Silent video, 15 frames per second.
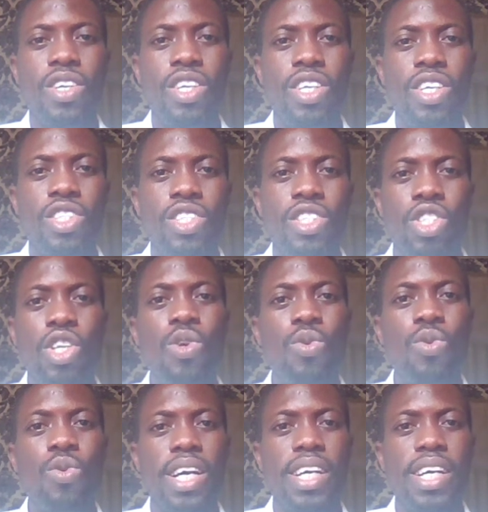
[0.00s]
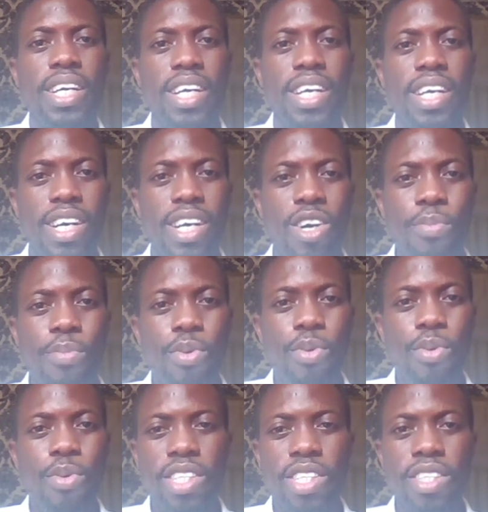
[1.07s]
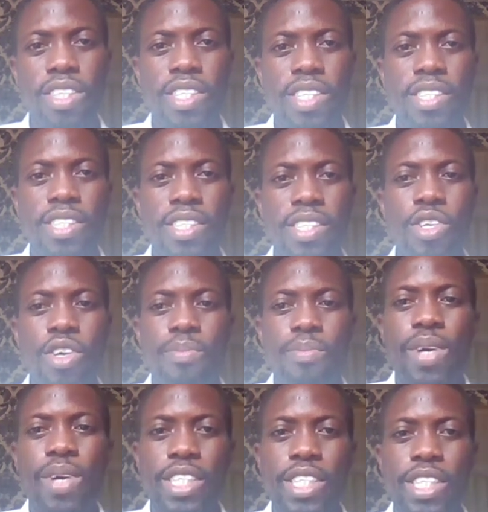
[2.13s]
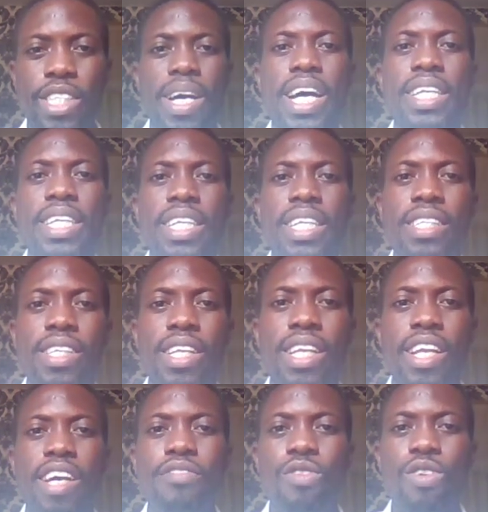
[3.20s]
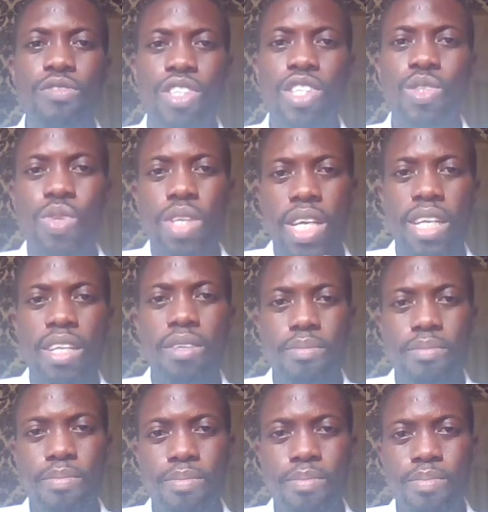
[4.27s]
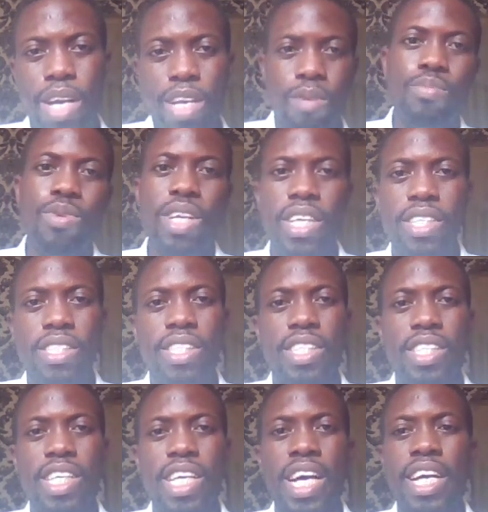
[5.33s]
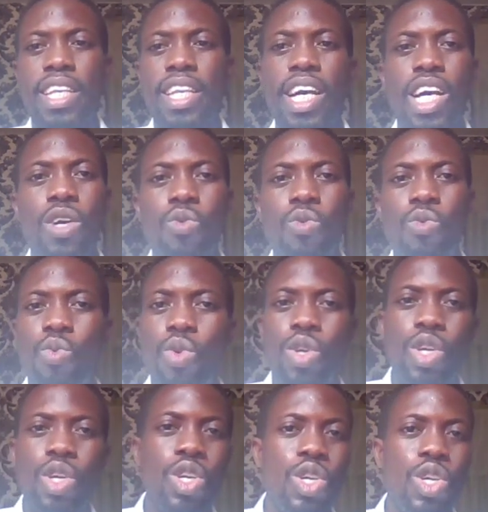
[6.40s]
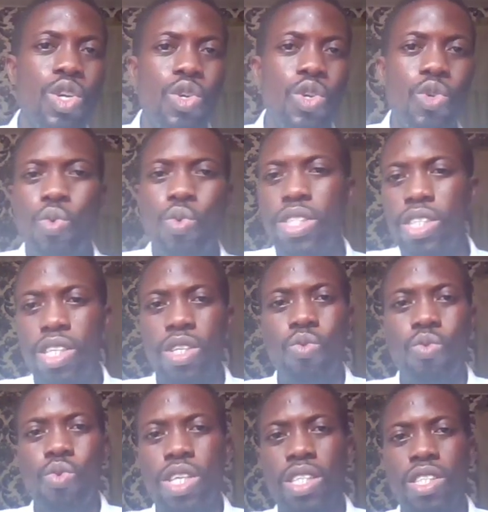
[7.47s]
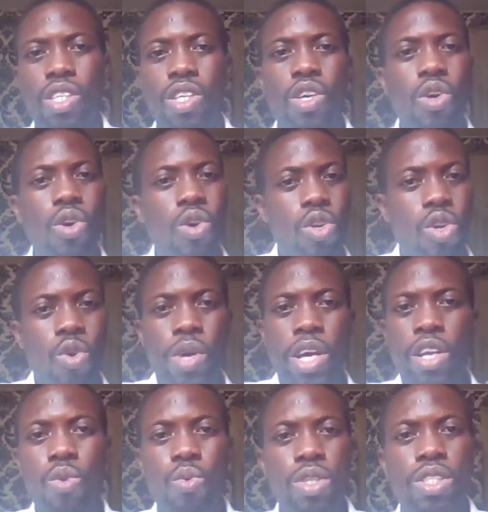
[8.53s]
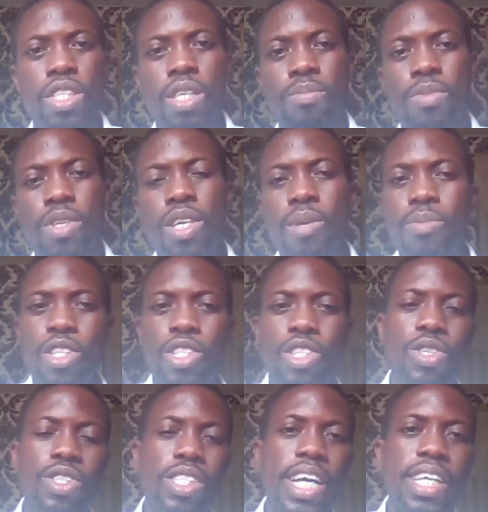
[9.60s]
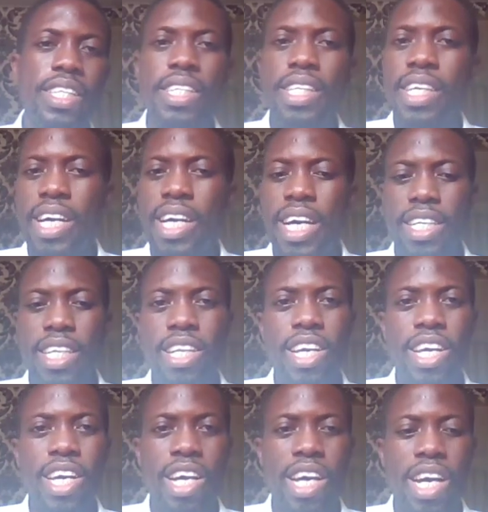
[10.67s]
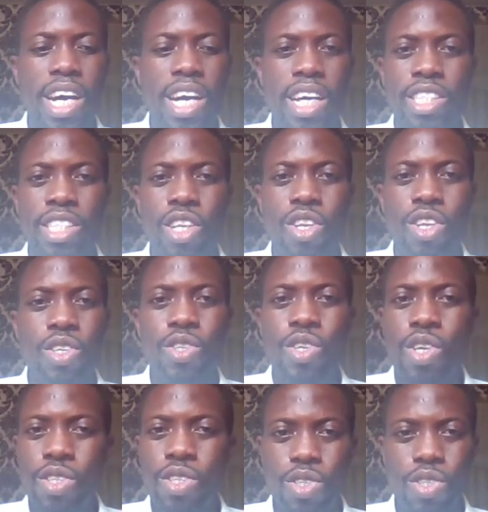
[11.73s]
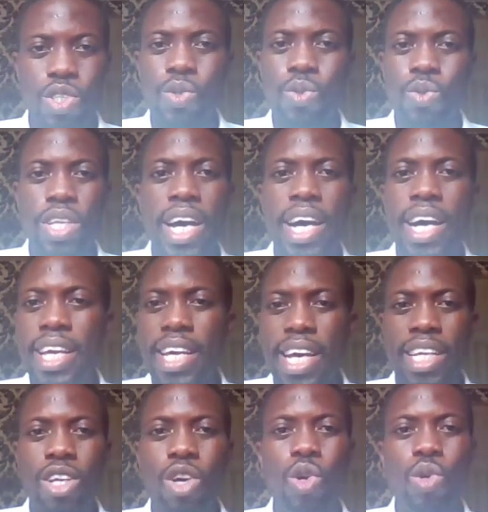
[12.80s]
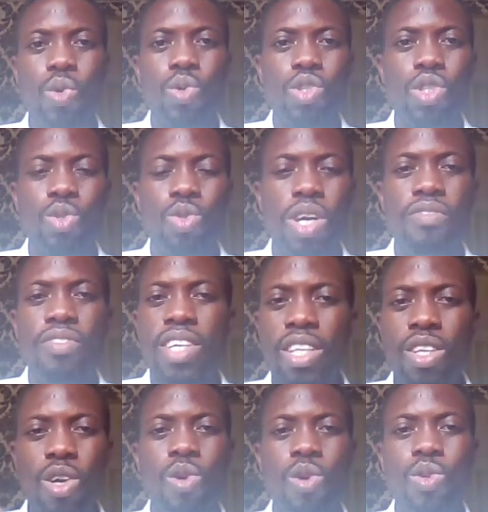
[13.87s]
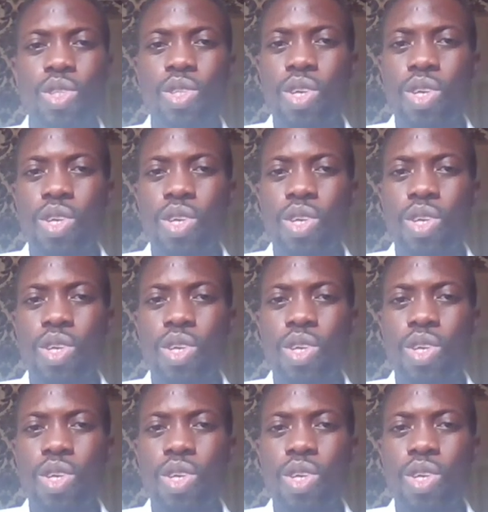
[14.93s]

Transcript: is the Ojeowa upon those existence, but as man, there's a level of things we can manipulate. Either we with God or we are not with him. But it's just that at the long run, you die, and all those things you have gained, all those